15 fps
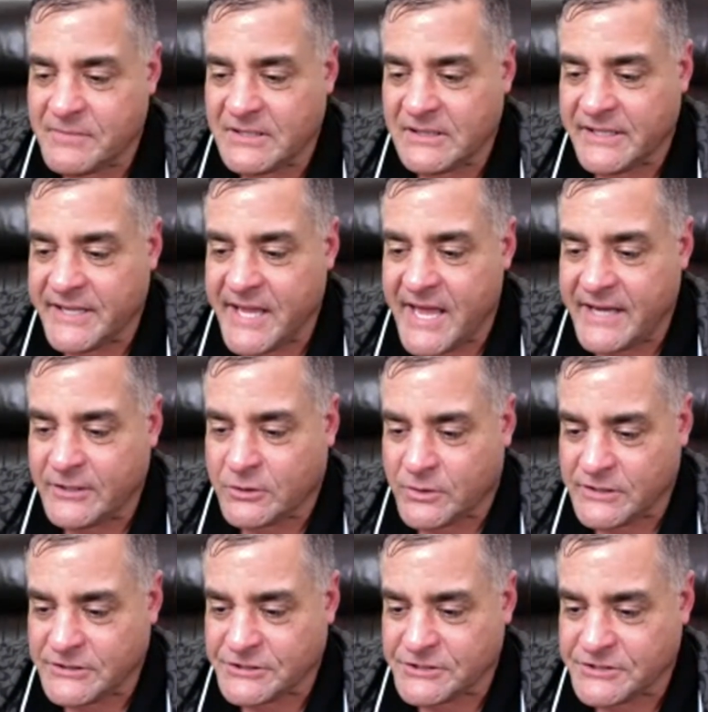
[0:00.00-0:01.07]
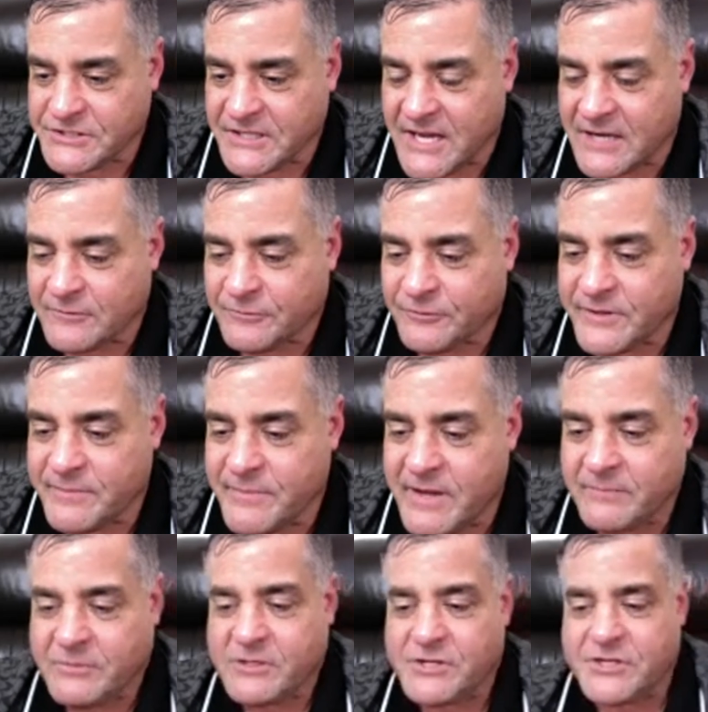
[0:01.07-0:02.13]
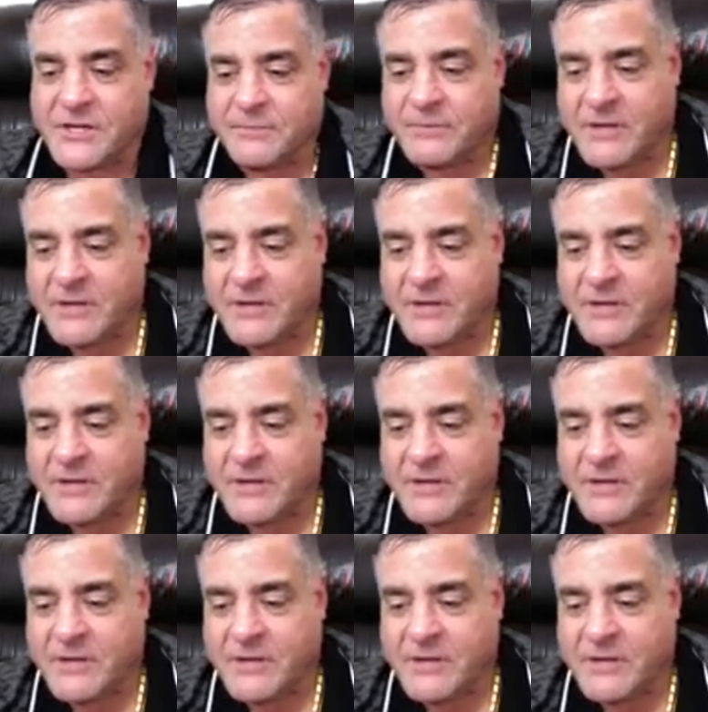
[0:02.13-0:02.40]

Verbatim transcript: Leanne Christensen got a free membership.